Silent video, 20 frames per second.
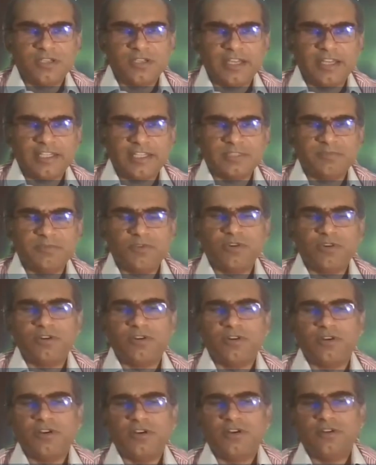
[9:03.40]

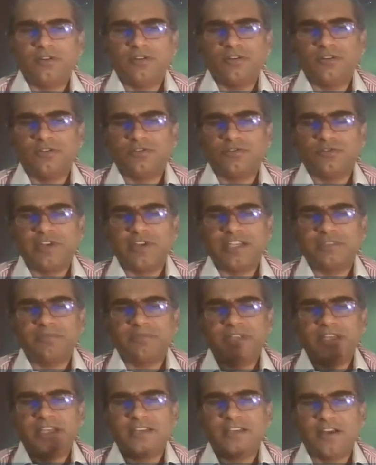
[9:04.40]
to
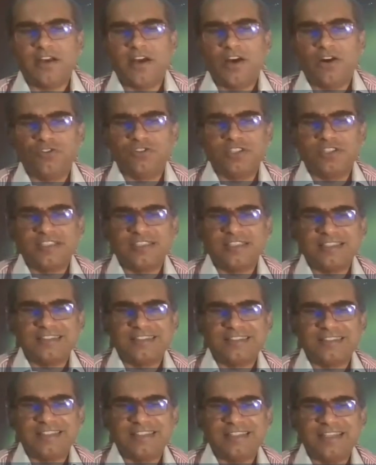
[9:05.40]
explain how this
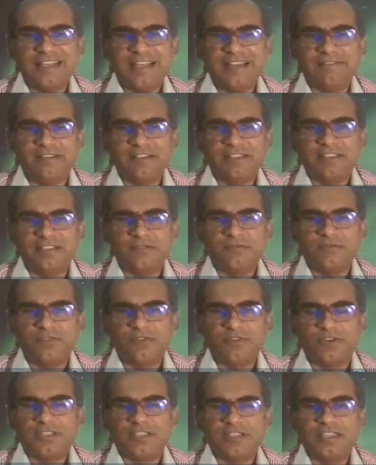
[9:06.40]
is the relevant
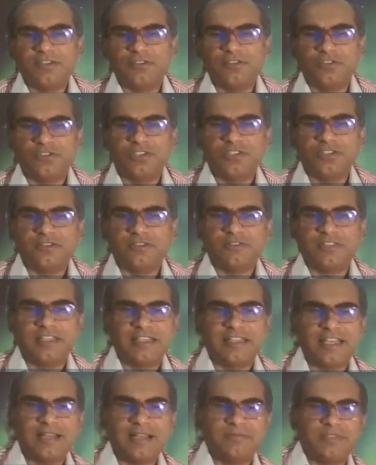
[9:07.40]
for the notion of the
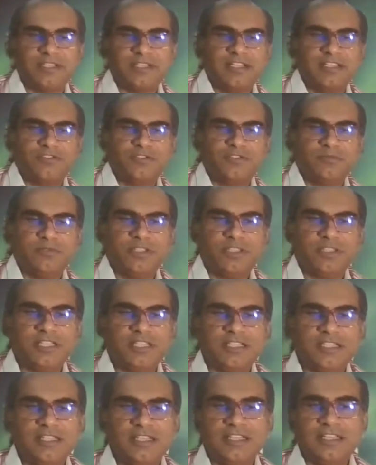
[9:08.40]
crimes against
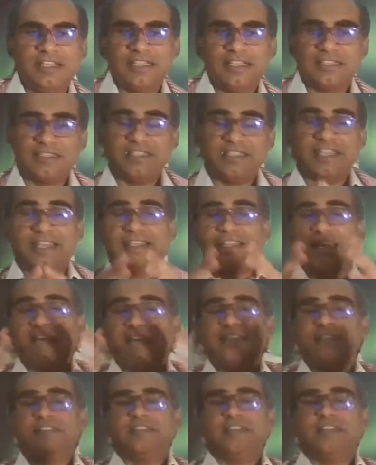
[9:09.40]
humanity that
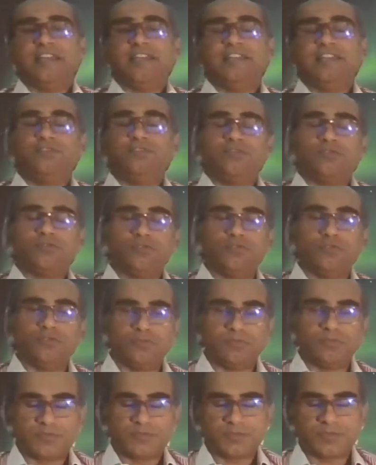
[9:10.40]
I intend
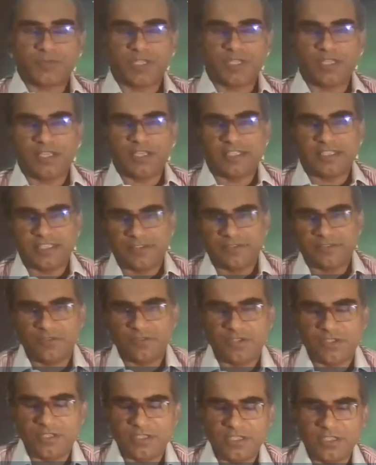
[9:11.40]
to give
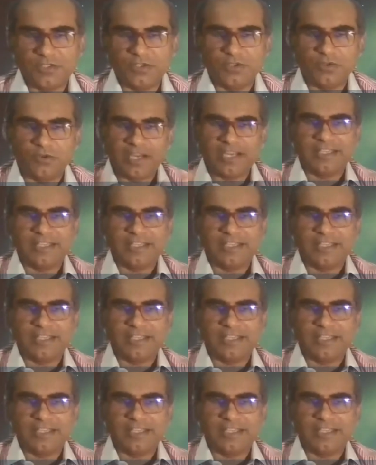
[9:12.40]
you